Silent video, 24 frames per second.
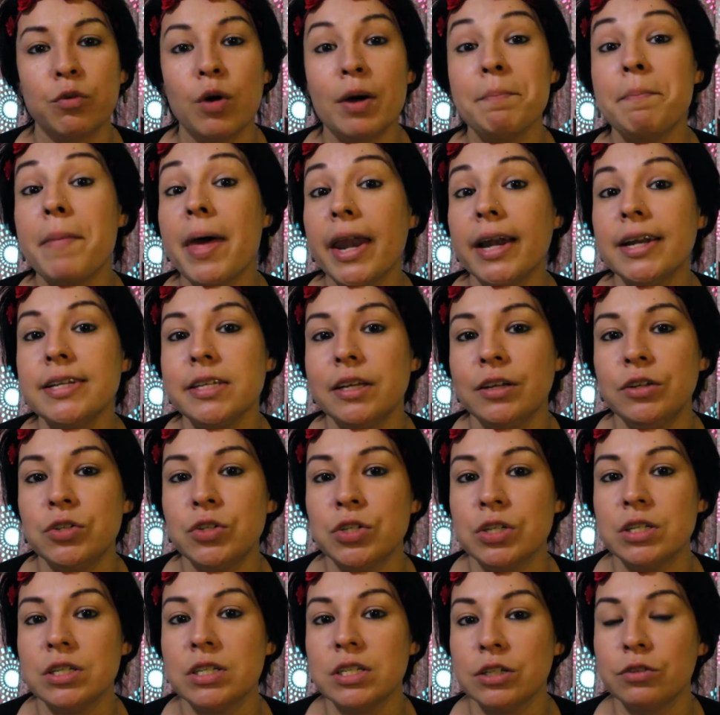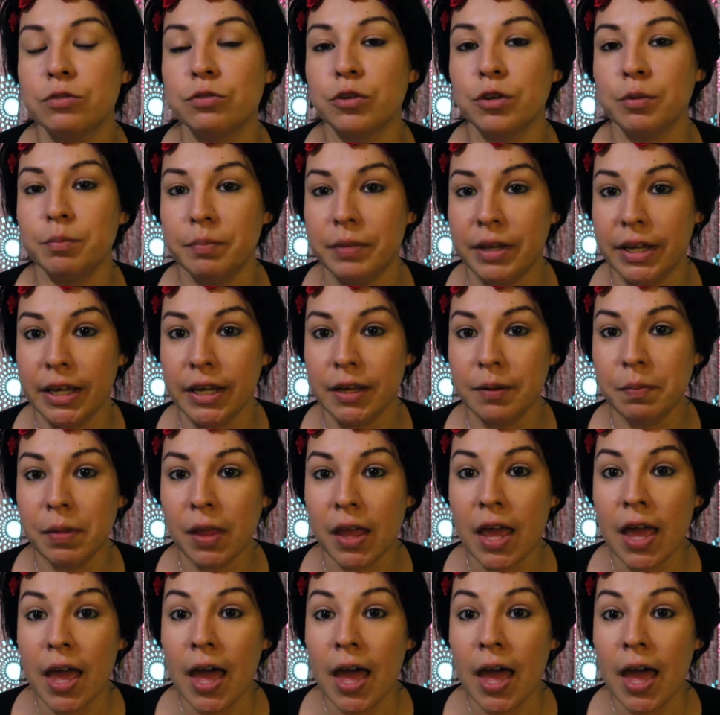what meditation did for me.